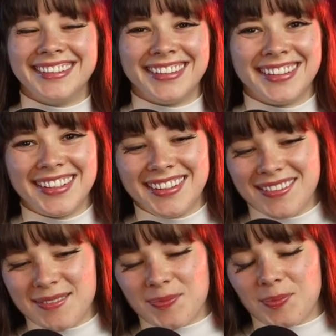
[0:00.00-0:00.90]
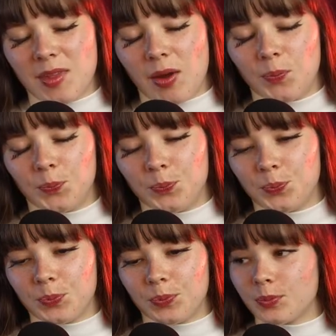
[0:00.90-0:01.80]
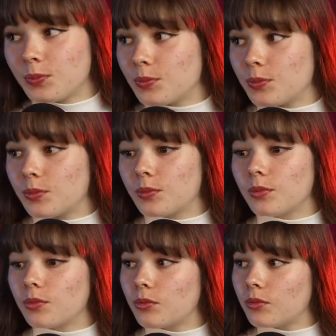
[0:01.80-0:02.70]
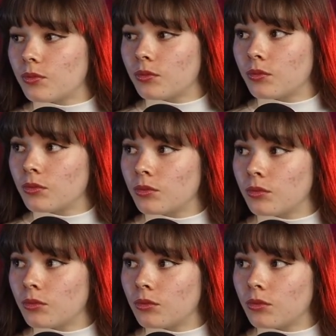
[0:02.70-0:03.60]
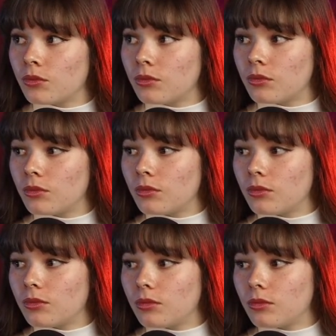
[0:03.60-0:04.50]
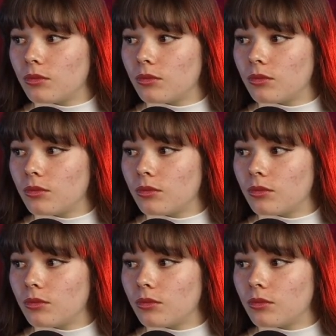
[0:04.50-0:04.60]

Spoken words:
No words are spoken by the person on screen.